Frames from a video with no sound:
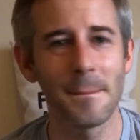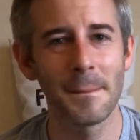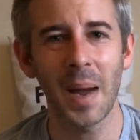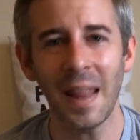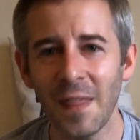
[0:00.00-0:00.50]

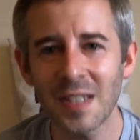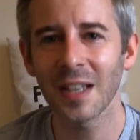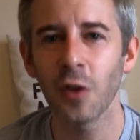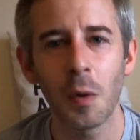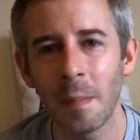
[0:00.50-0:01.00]
But in this, I
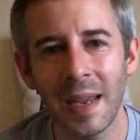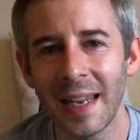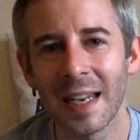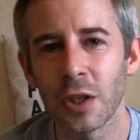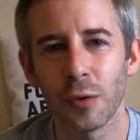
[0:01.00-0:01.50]
don't mean it
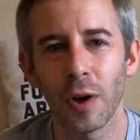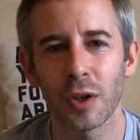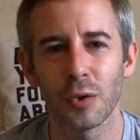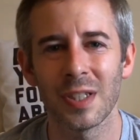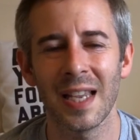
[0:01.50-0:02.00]
in a
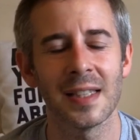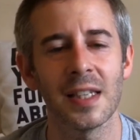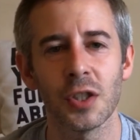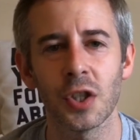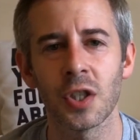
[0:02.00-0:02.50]
derogatory sense.
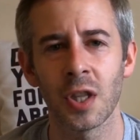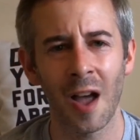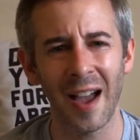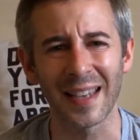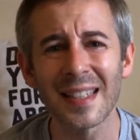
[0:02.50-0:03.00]
It's just
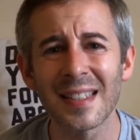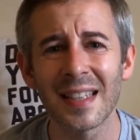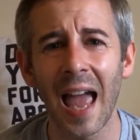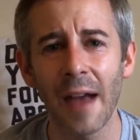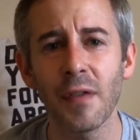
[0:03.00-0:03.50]

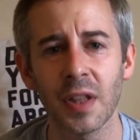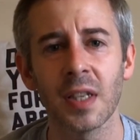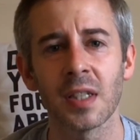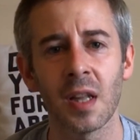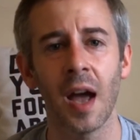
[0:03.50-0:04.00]
nice.
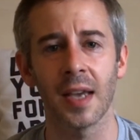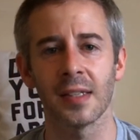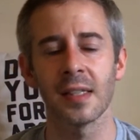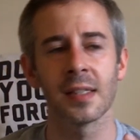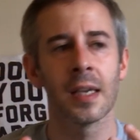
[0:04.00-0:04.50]
Everything's nice.
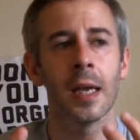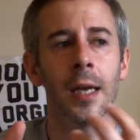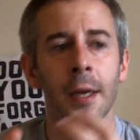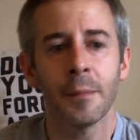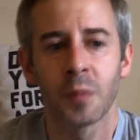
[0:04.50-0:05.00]
It's
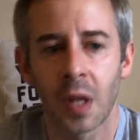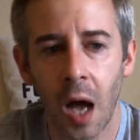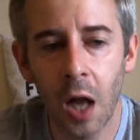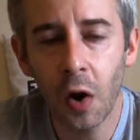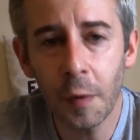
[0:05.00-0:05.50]

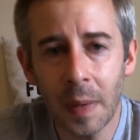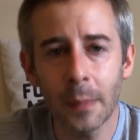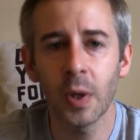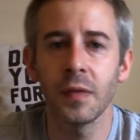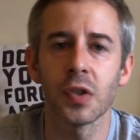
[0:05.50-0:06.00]
a lot of
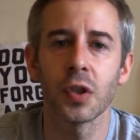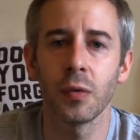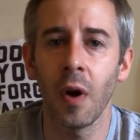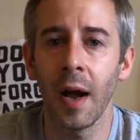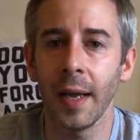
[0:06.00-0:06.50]
people have
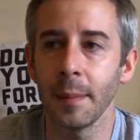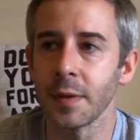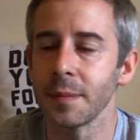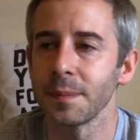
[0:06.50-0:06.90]
described